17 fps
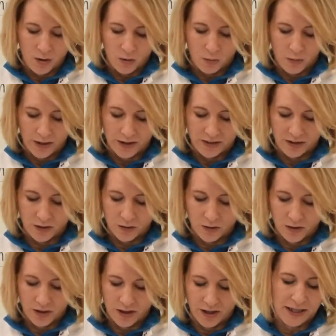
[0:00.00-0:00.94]
with
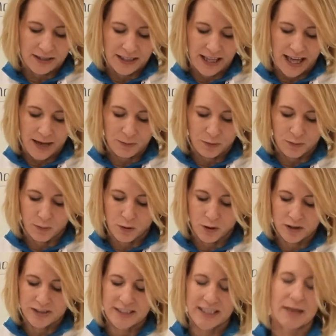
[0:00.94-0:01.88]
your lab
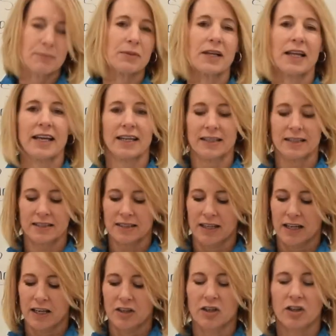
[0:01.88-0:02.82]
report template,
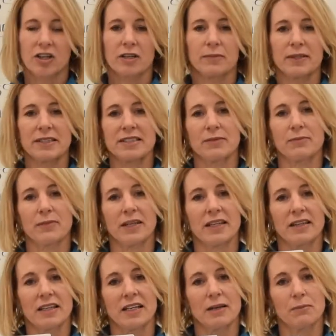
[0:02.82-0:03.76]
you're going to be
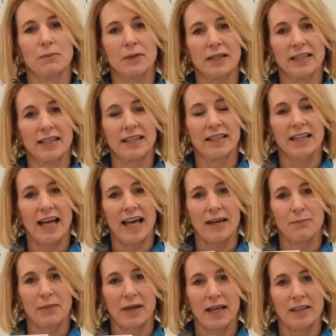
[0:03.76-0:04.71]
submitting the completed
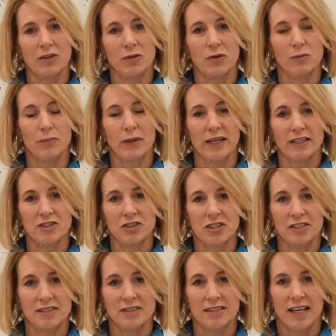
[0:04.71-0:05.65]
lab manual
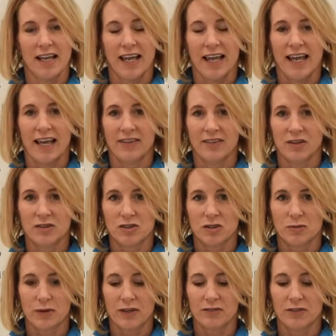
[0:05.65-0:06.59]
pages. And those
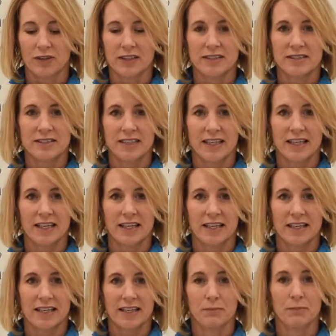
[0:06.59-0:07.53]
are referenced
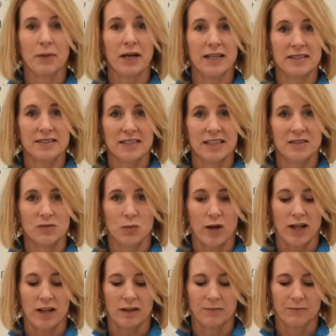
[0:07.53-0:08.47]
in Buzz as
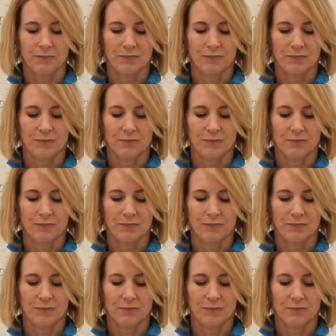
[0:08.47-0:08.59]
well.